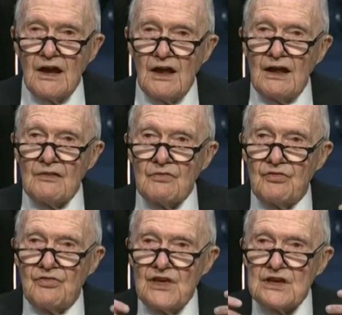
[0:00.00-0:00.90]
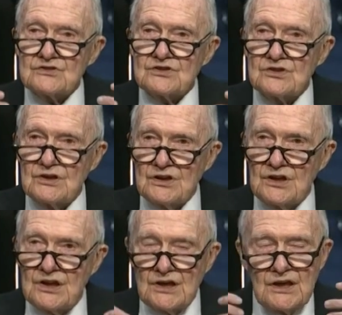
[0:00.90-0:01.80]
And this
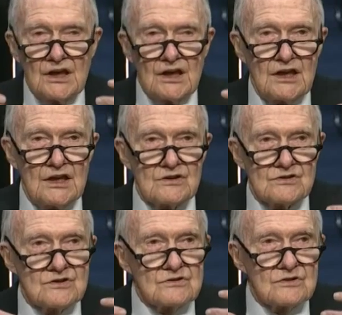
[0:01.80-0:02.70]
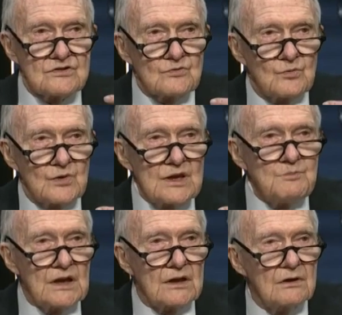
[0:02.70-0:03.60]
is
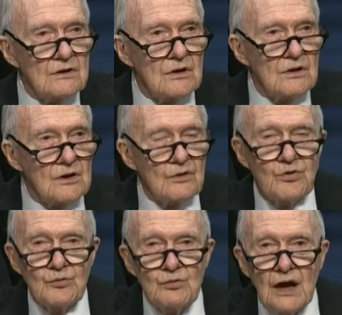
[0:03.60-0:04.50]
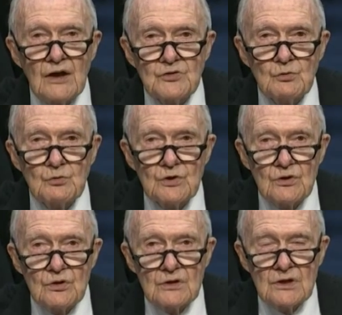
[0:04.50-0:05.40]
sweeping throughout the
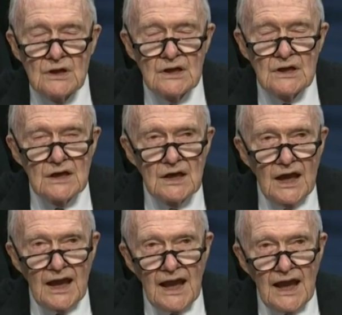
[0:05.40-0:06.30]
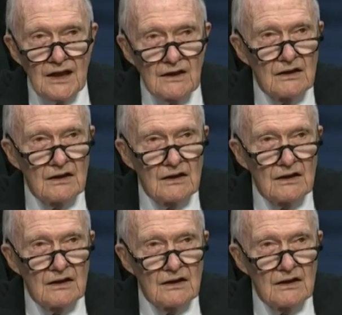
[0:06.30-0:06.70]
world and